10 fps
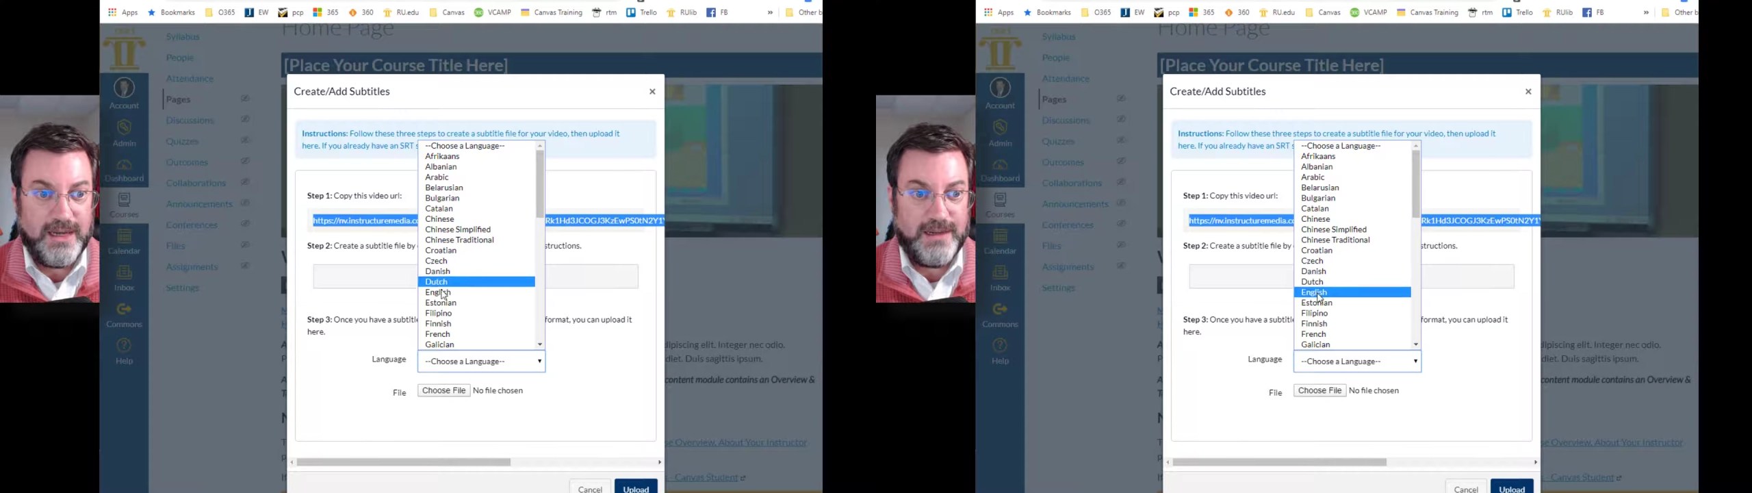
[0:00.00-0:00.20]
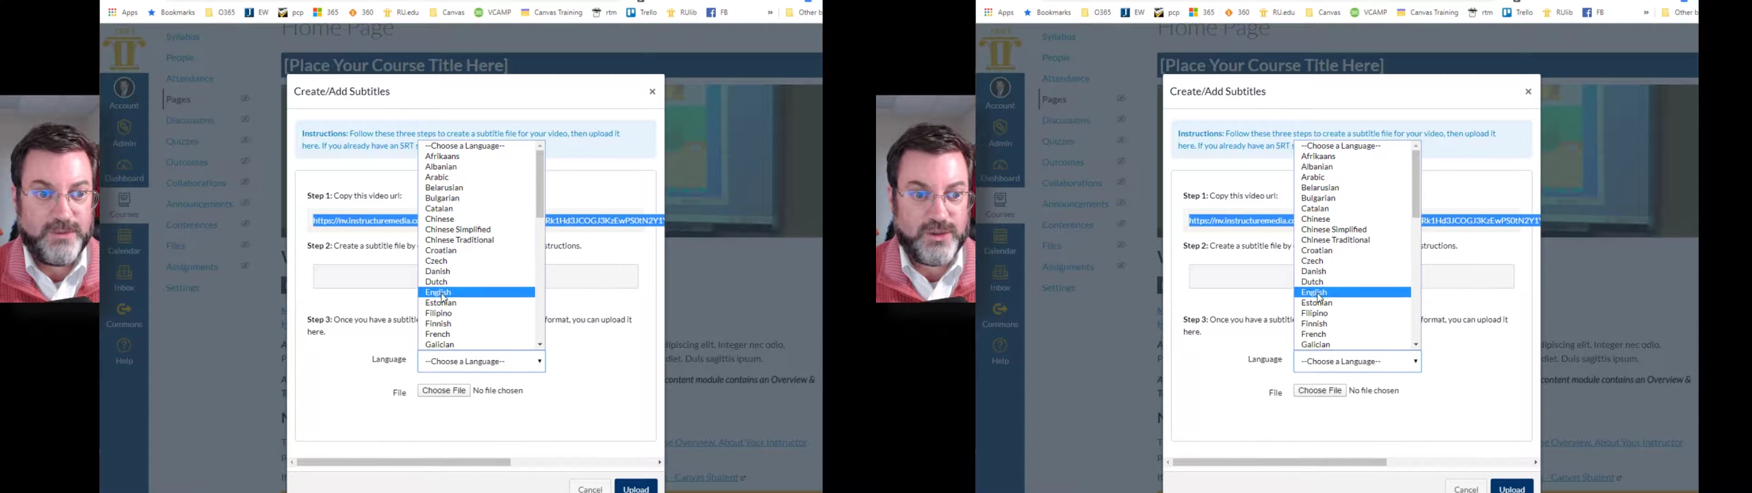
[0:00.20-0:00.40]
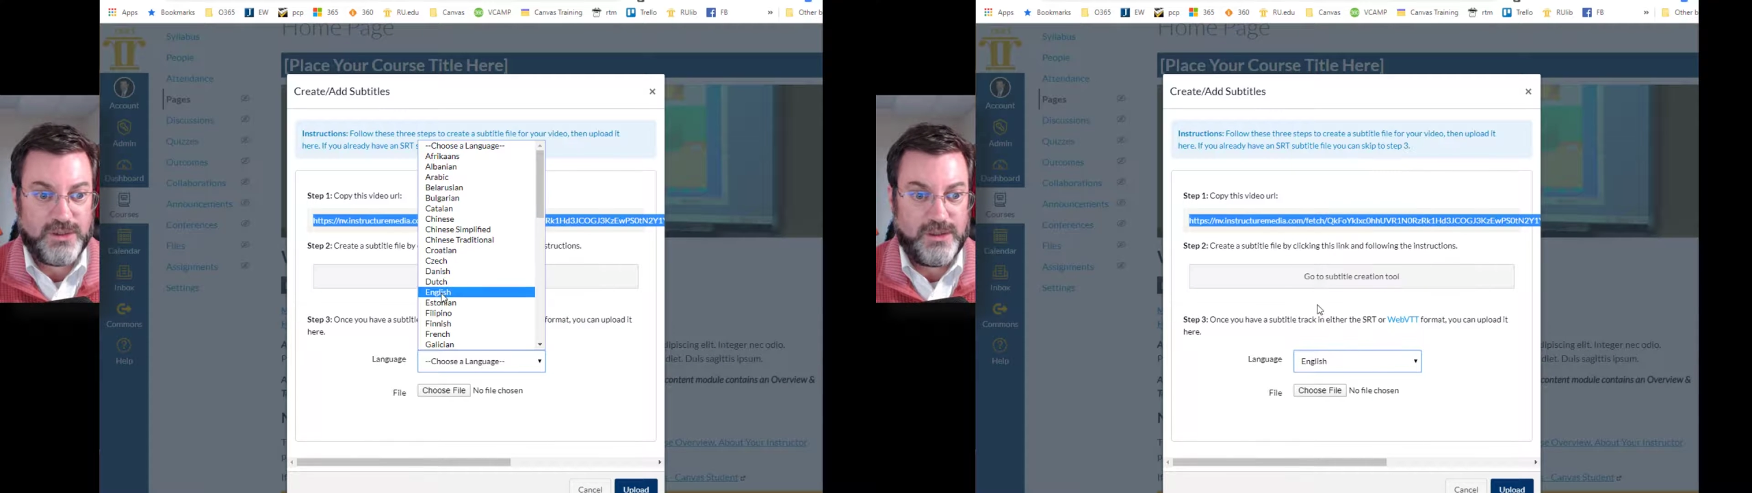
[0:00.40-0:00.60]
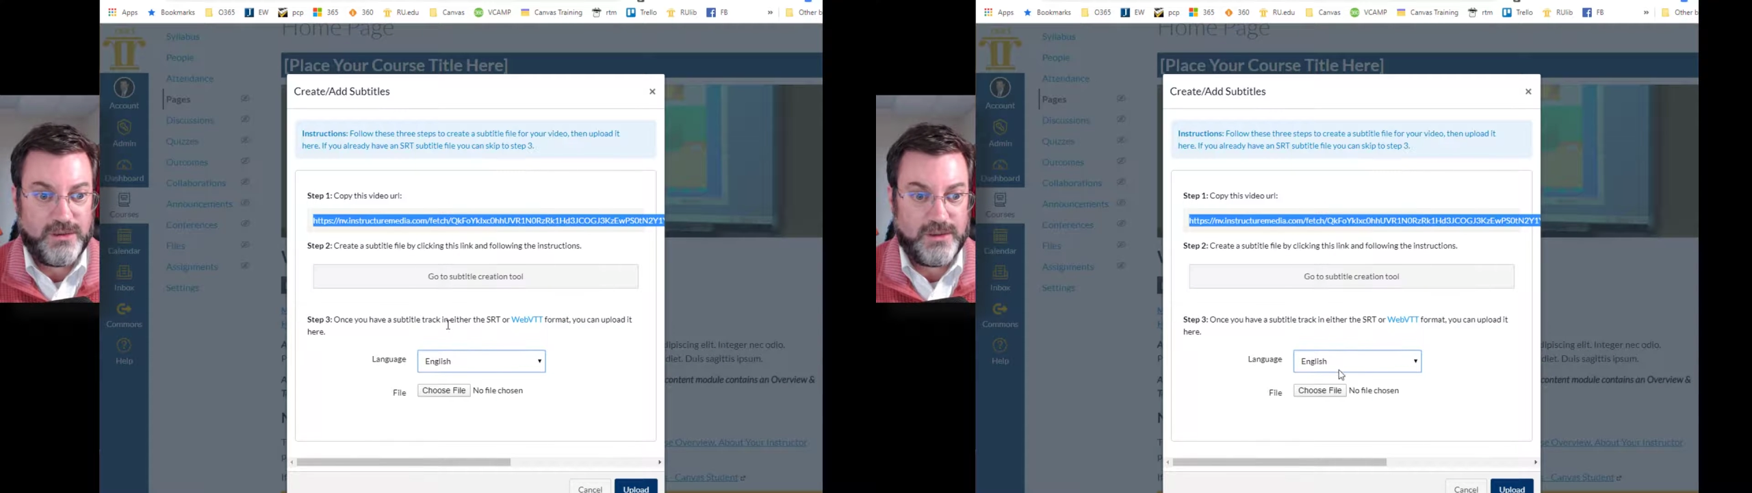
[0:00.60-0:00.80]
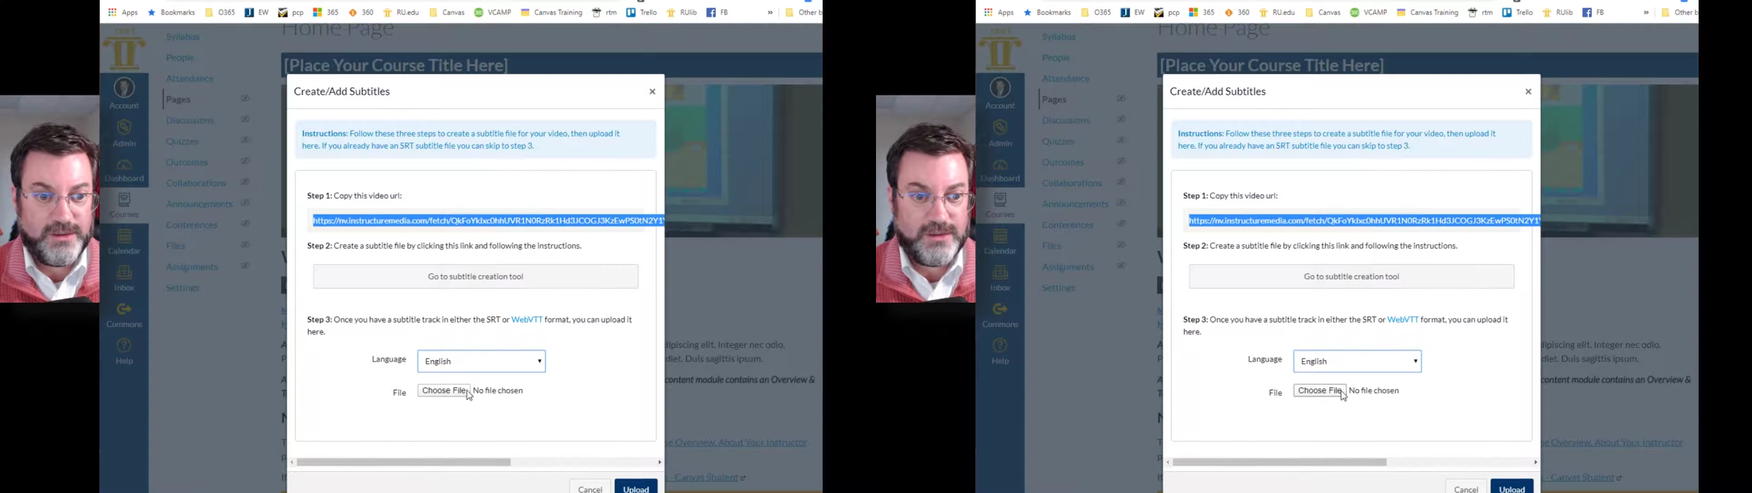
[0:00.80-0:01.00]
I'm just
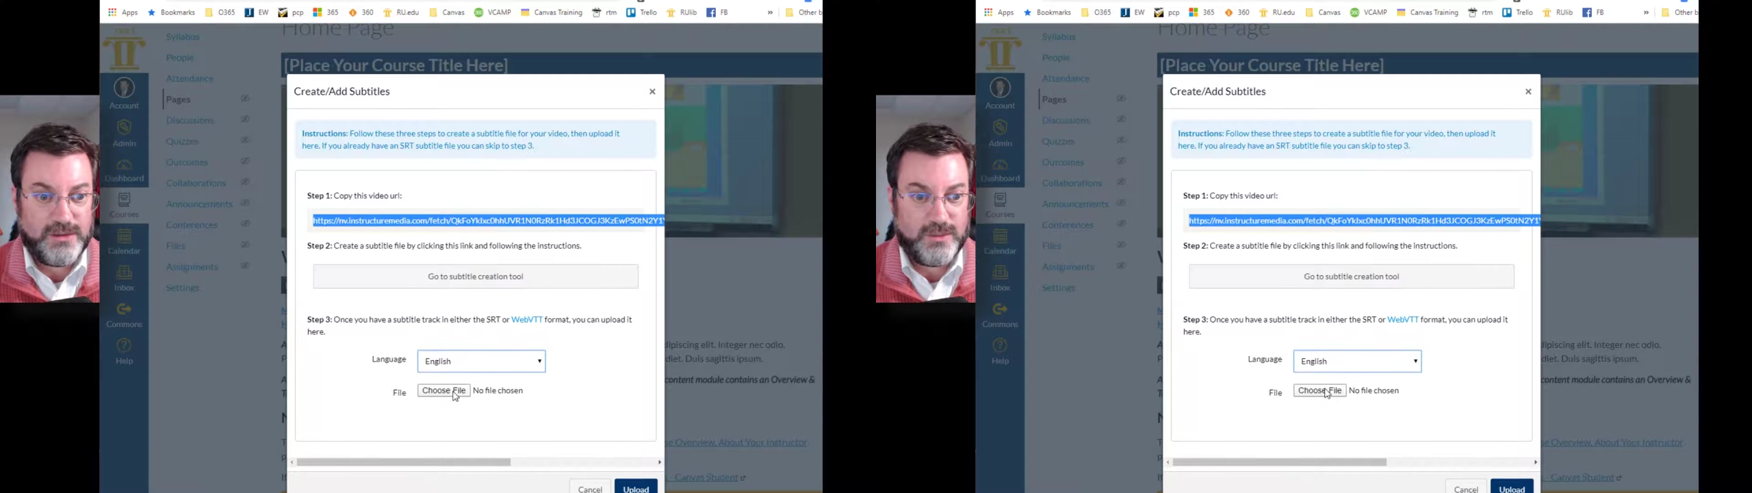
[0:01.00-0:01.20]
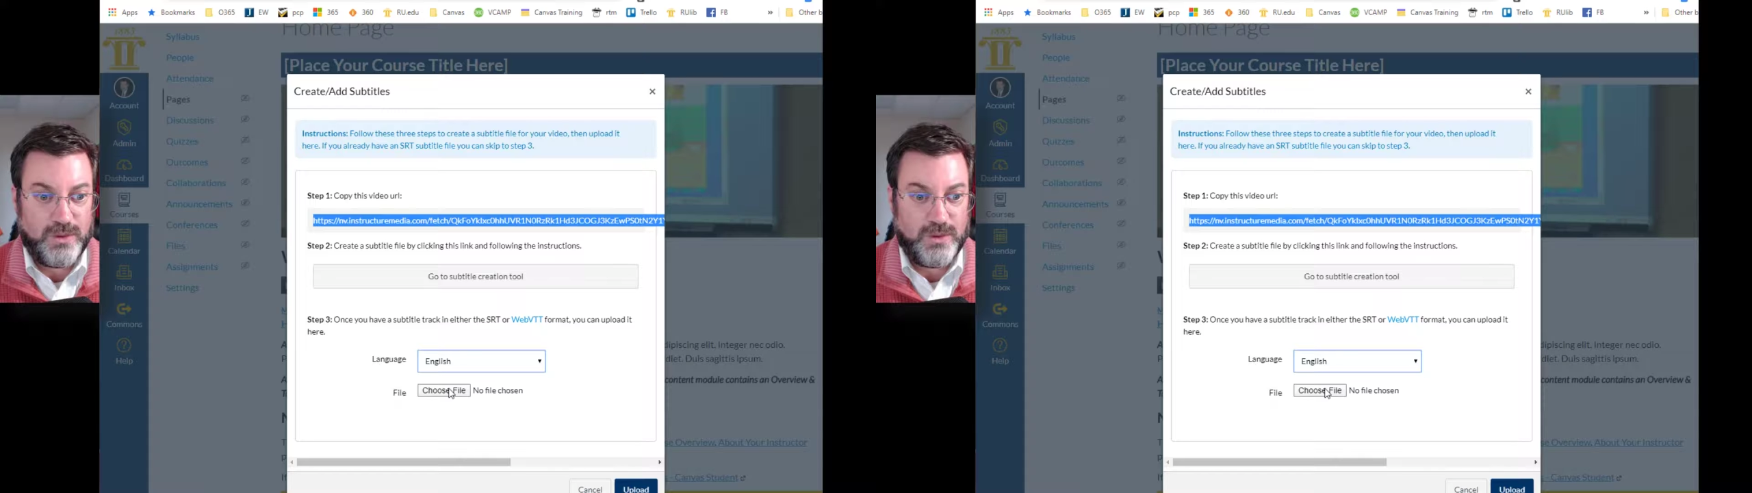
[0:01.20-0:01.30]
curious as